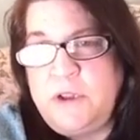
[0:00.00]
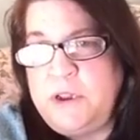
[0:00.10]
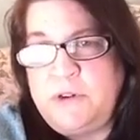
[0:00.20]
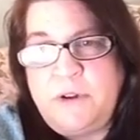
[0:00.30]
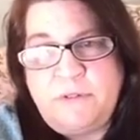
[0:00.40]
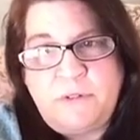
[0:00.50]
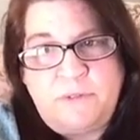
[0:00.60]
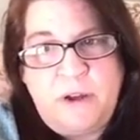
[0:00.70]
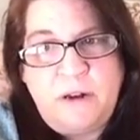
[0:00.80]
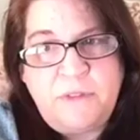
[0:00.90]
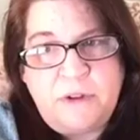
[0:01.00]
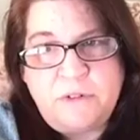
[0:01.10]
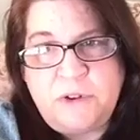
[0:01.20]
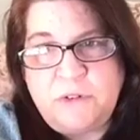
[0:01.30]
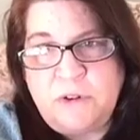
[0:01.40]
You don't have to follow
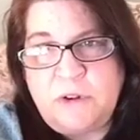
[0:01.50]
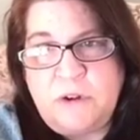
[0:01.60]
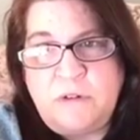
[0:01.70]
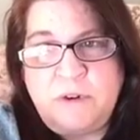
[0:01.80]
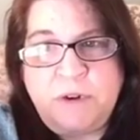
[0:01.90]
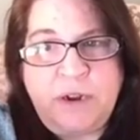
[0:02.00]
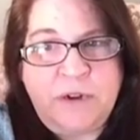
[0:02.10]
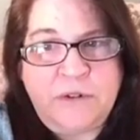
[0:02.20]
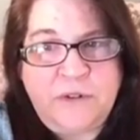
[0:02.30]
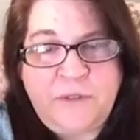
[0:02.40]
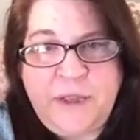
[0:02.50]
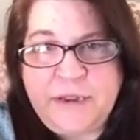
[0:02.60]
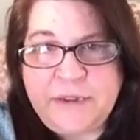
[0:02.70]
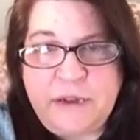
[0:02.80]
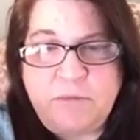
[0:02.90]
those. You can go and look
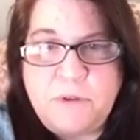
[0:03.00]
things up.